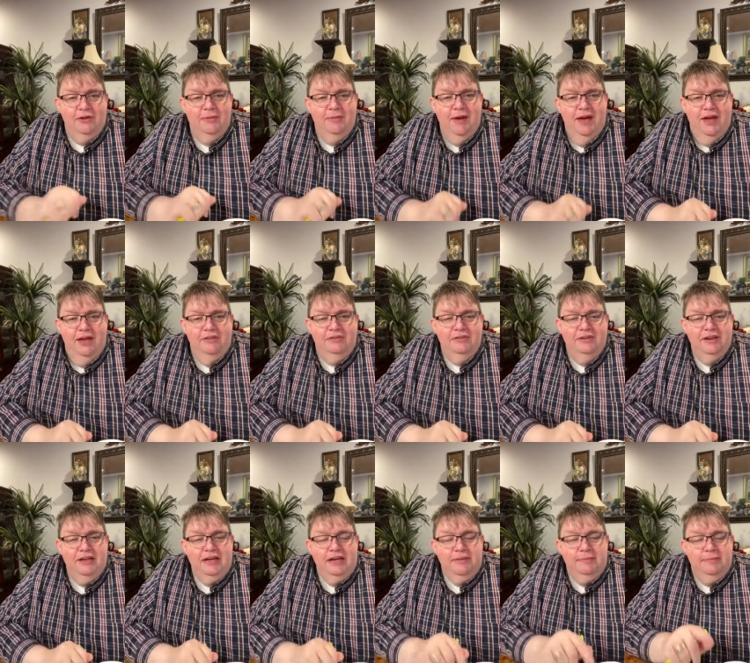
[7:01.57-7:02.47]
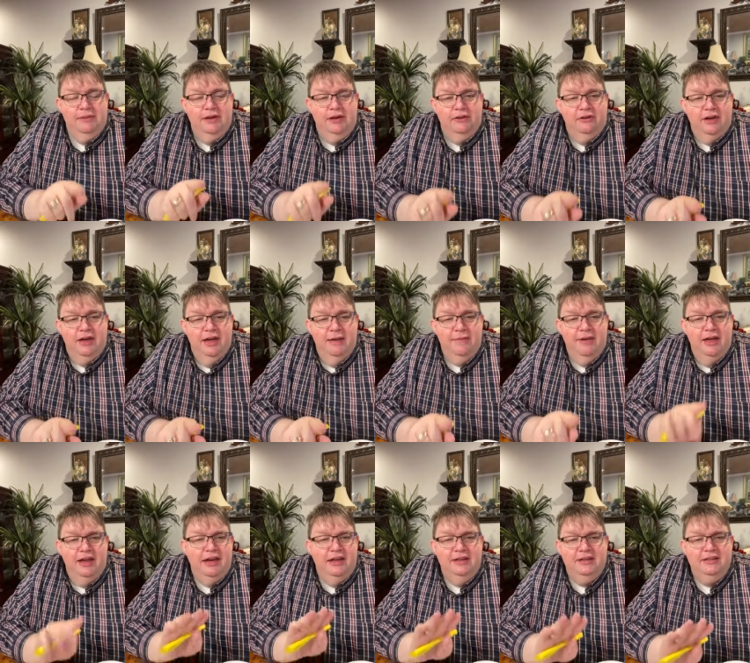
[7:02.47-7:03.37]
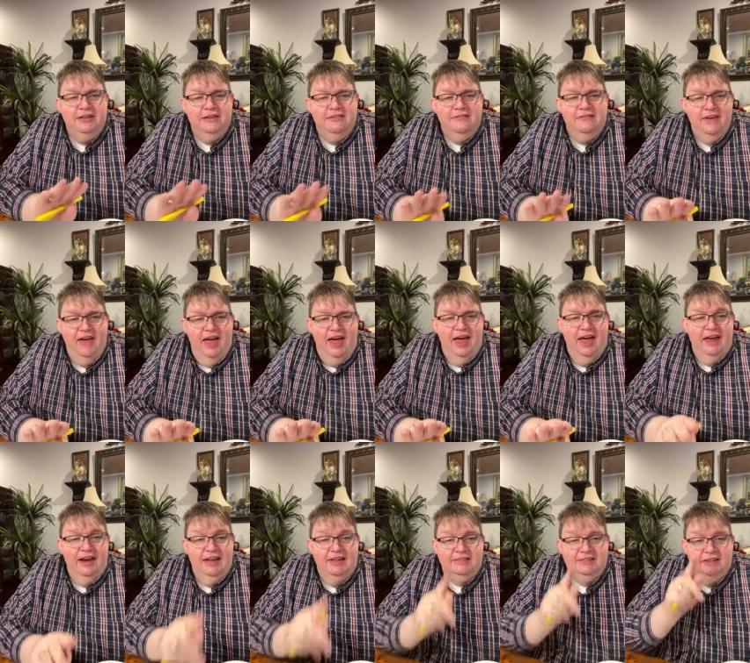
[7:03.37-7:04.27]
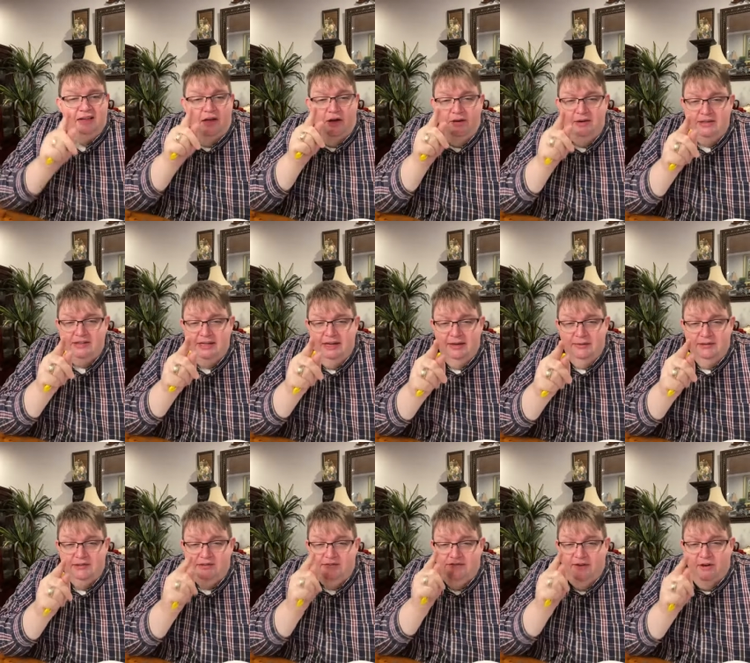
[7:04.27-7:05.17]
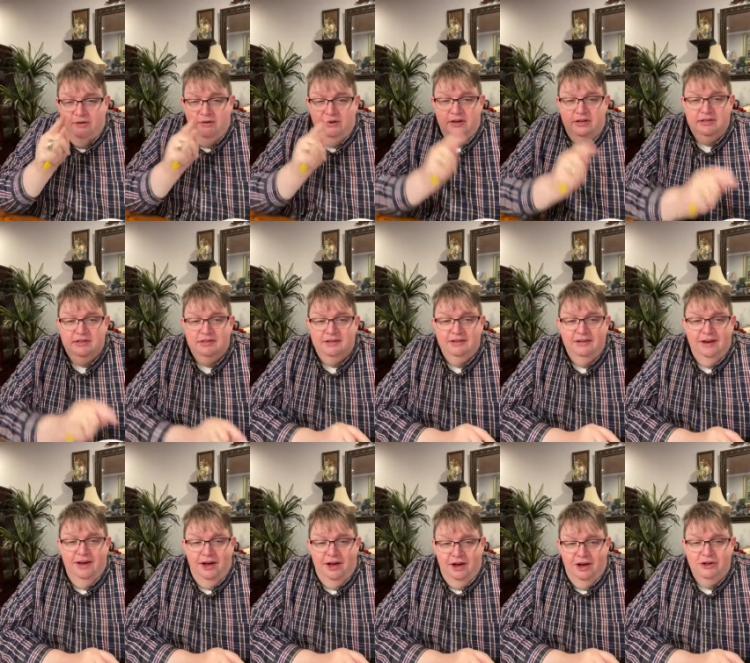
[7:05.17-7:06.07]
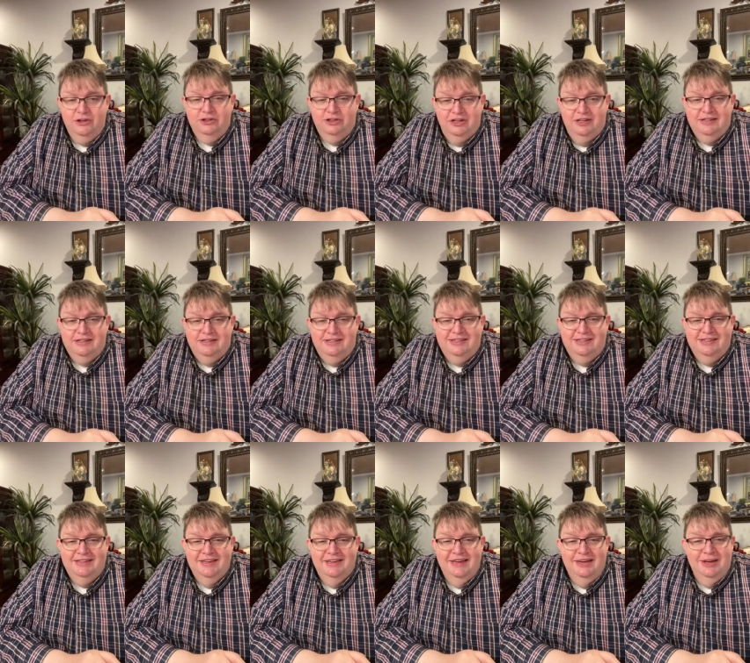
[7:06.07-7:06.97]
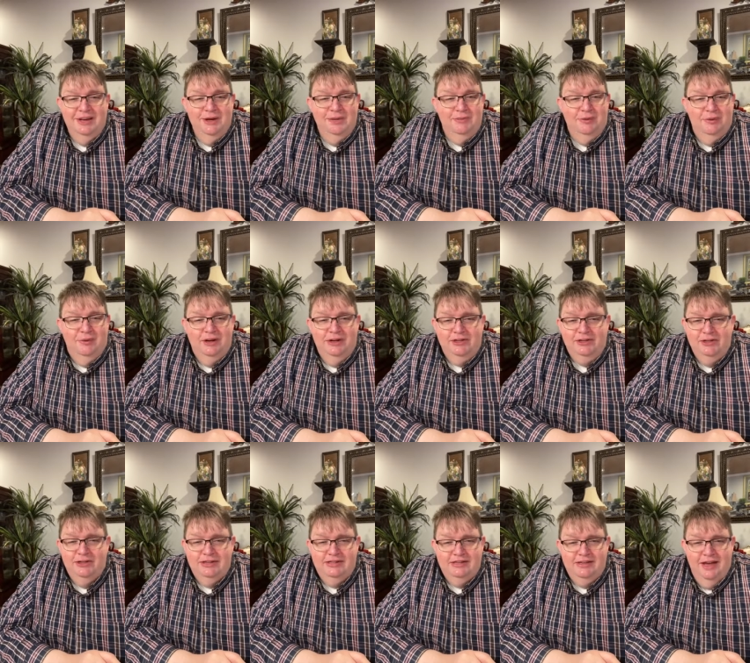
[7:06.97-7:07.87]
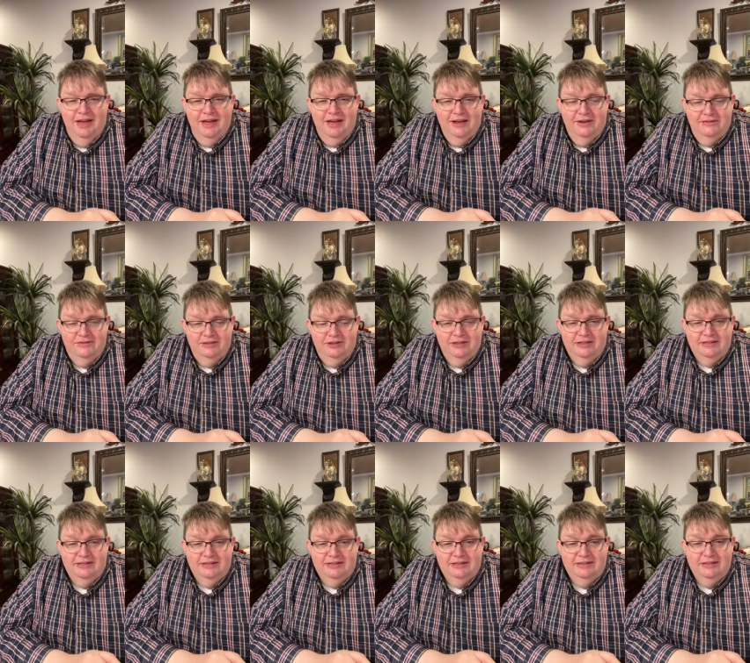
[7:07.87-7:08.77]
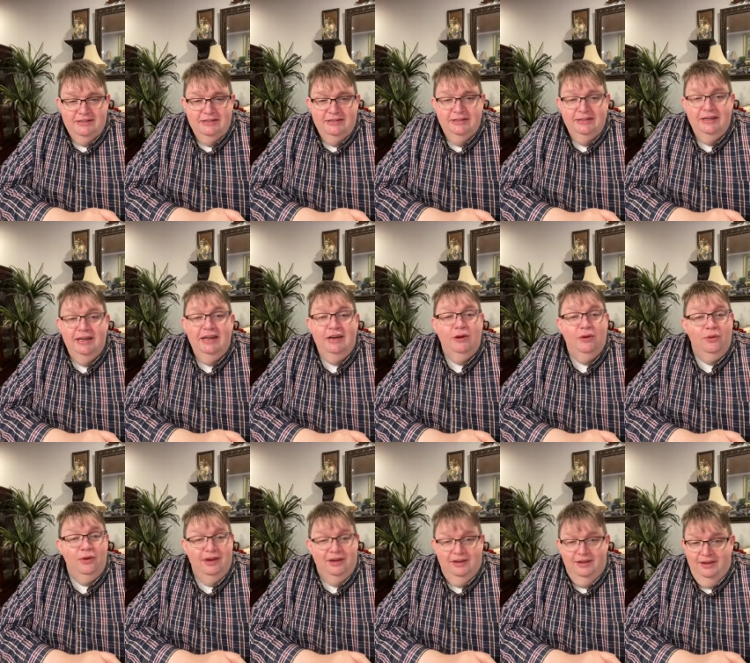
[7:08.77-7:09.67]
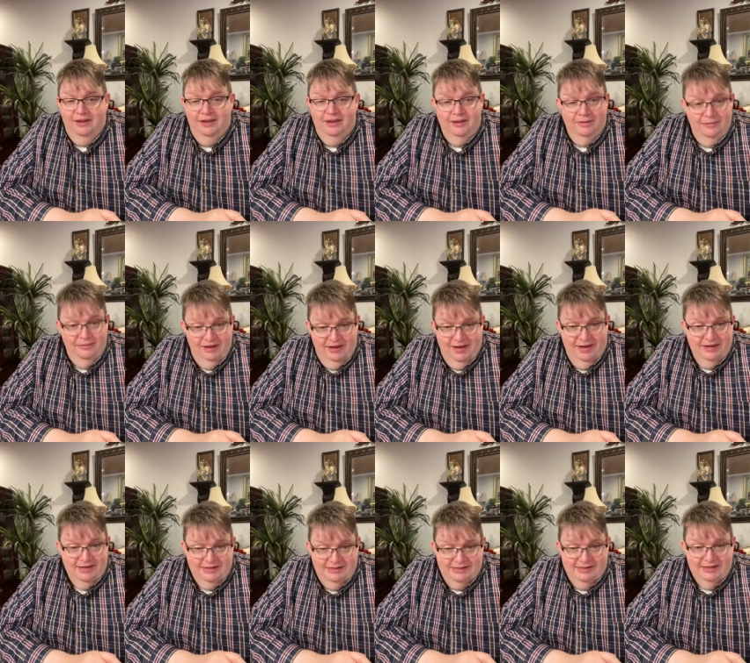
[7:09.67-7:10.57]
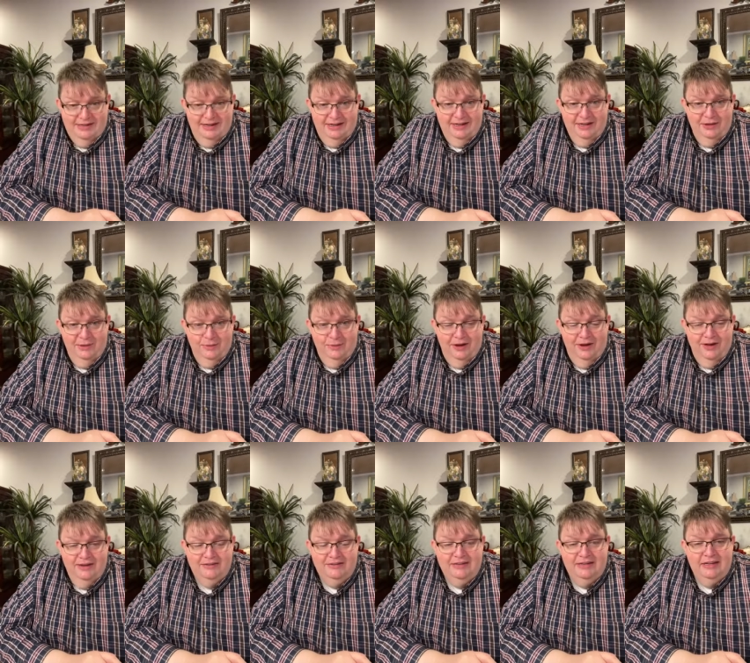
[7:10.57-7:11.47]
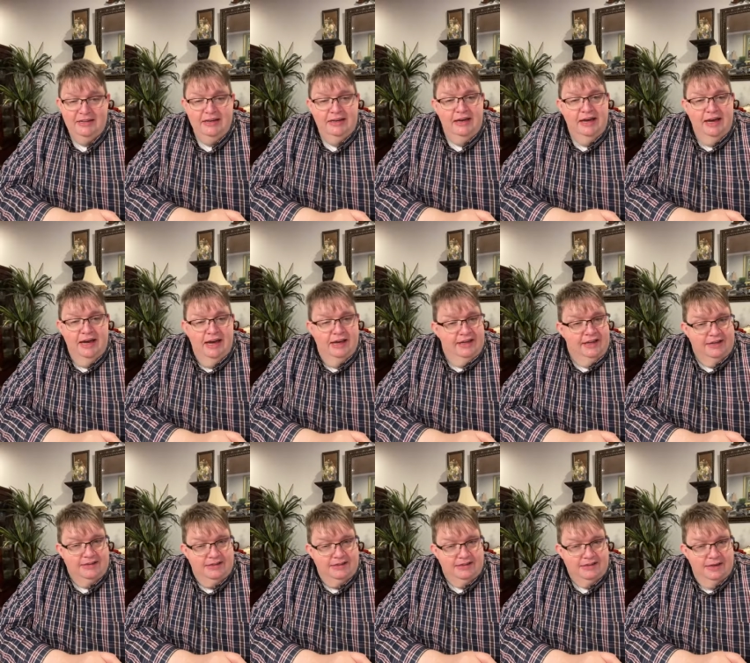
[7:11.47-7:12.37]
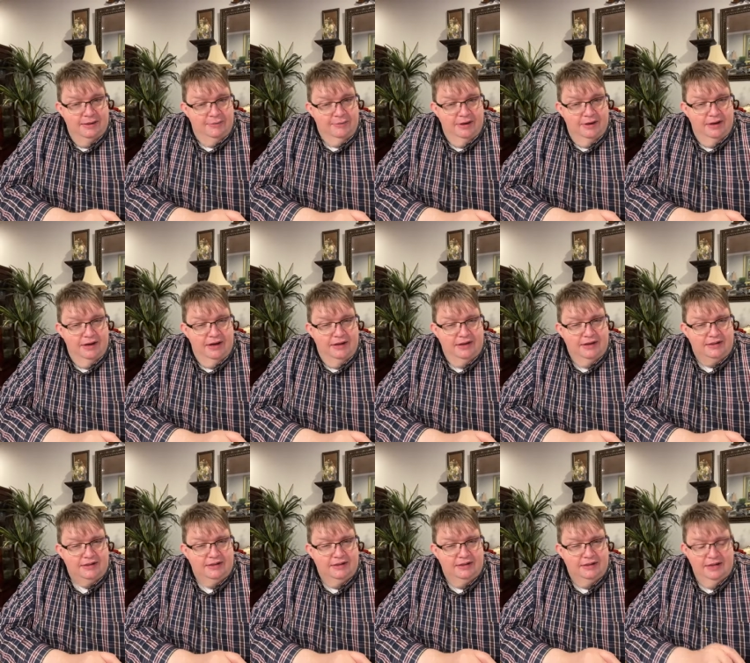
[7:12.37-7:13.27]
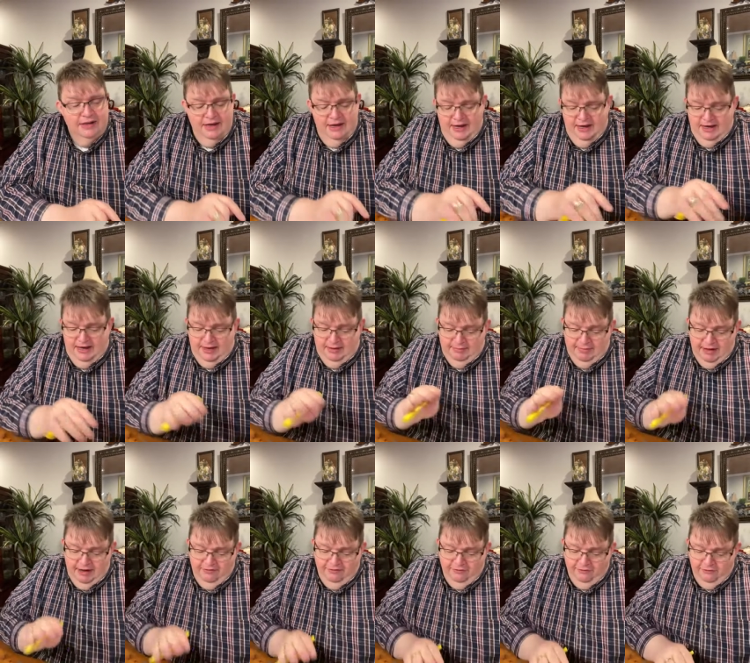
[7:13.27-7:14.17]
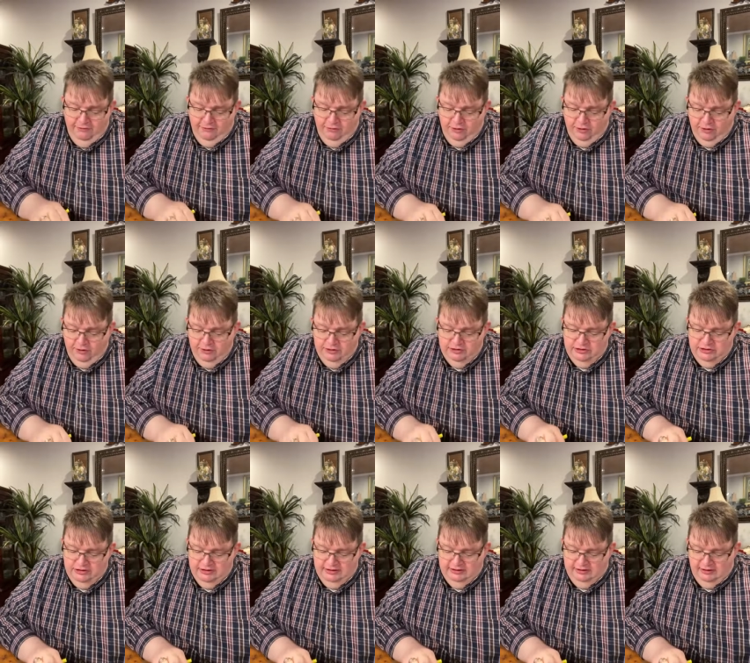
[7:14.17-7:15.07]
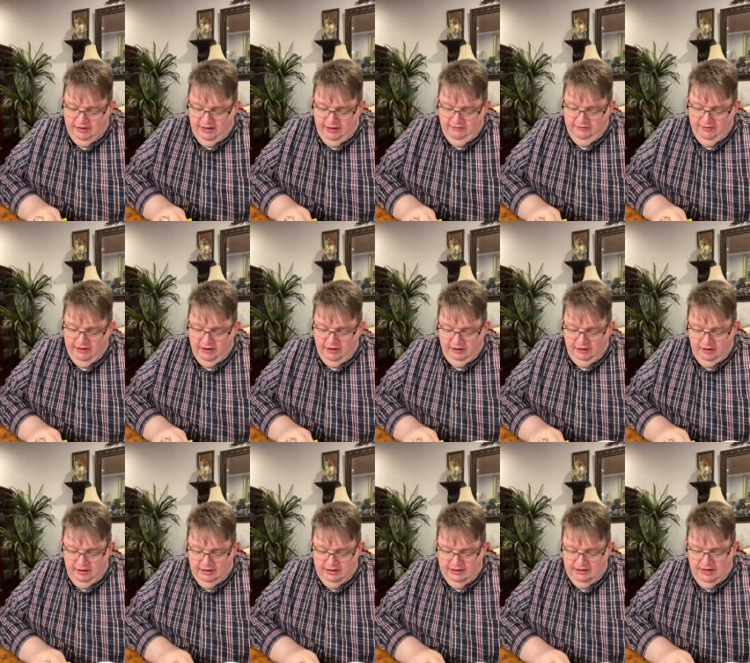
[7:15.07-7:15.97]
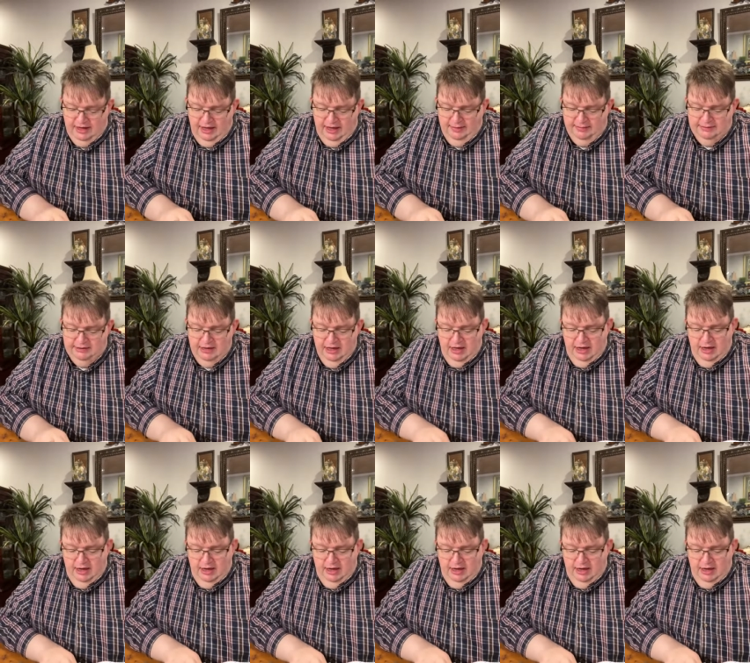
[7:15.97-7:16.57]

him out. Peter came out and he did fine as long as he was focused on Jesus. But when he took his eye off Jesus, he quickly began to sink in the waves. And that's the same way, that's a, a metaphor for a Christian's life a lot of times.